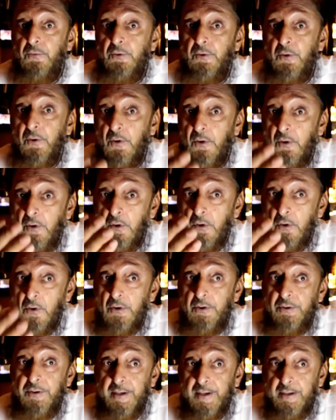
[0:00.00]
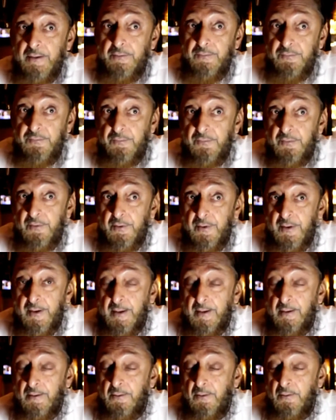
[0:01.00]
So your audience,
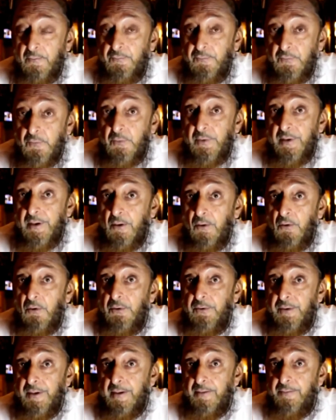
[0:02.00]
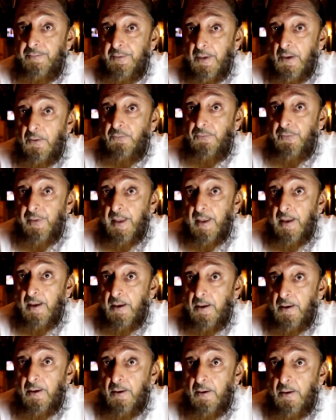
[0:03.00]
your viewing audience out
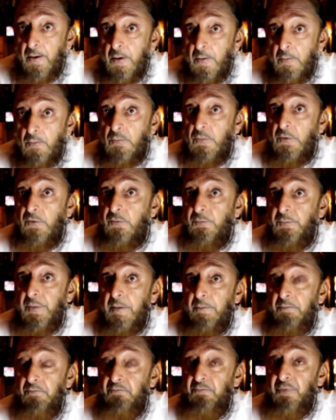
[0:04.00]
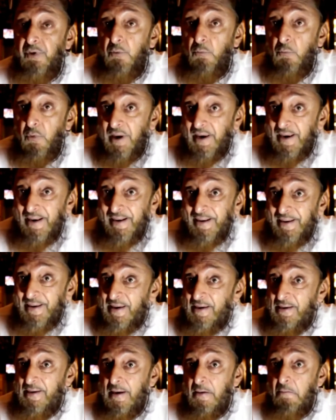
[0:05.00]
there must be
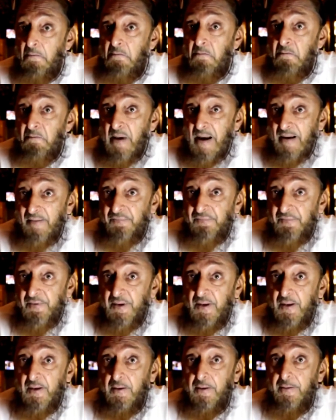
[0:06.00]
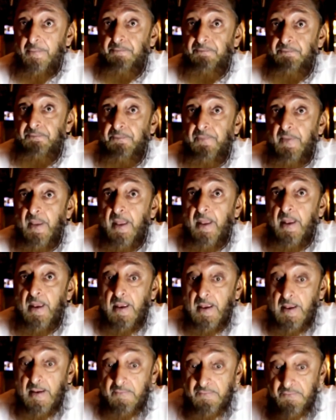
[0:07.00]
bewildered and baffled.
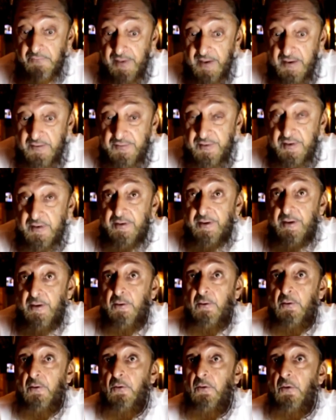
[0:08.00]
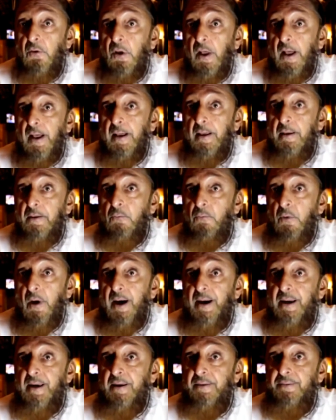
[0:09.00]
If this is in the Quran,
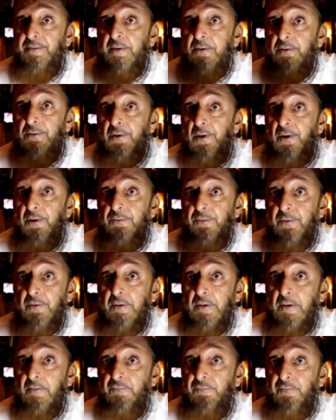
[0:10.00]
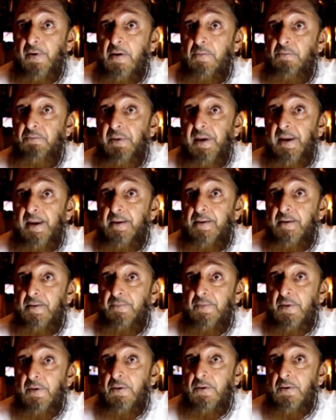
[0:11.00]
why is it not on the front page
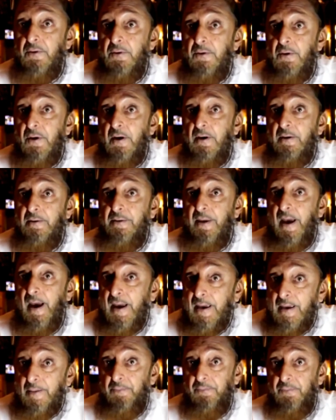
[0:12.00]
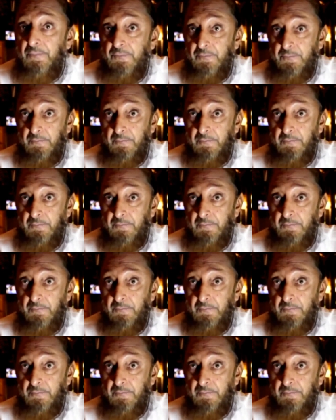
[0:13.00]
of the New York Times?